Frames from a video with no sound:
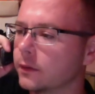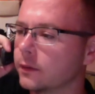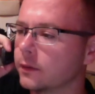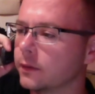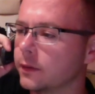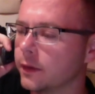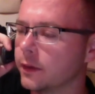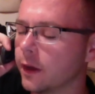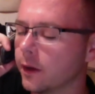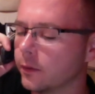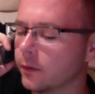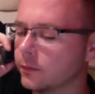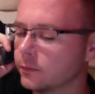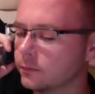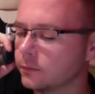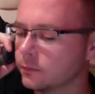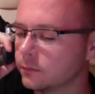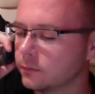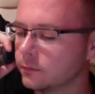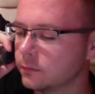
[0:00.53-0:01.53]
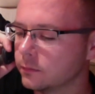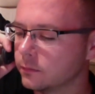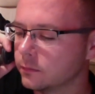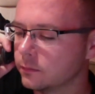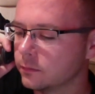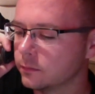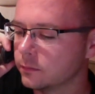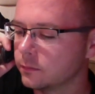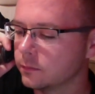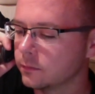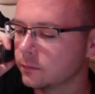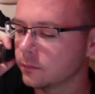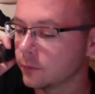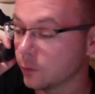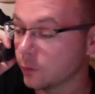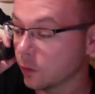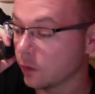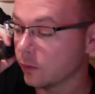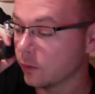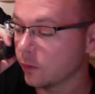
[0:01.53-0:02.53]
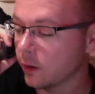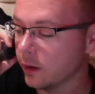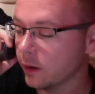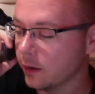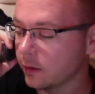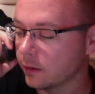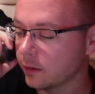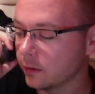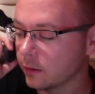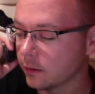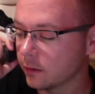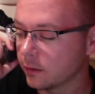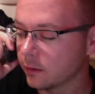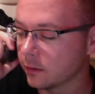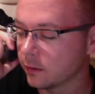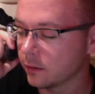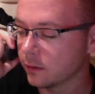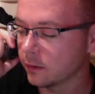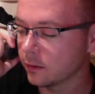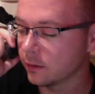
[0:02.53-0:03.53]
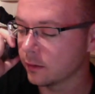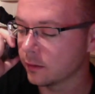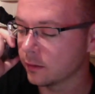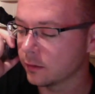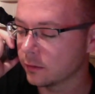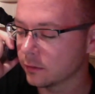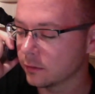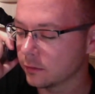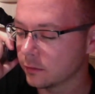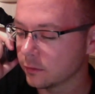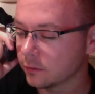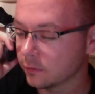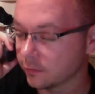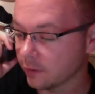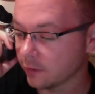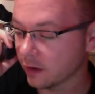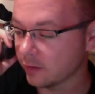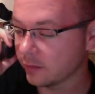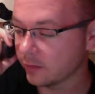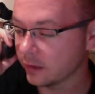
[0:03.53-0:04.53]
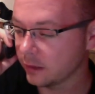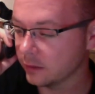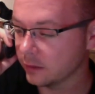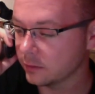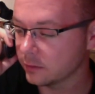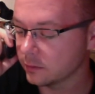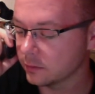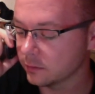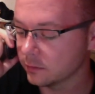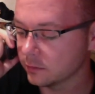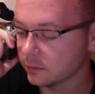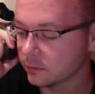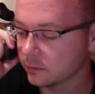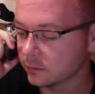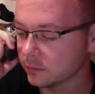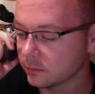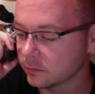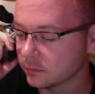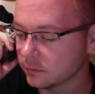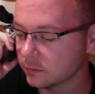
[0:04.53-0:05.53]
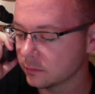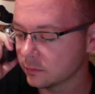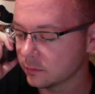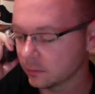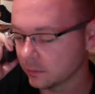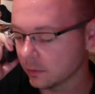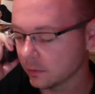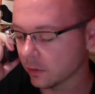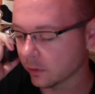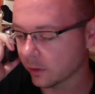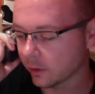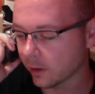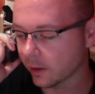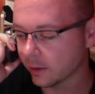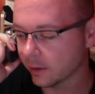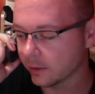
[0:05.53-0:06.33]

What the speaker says: Yo, you on the way? 5 minutes? Okay.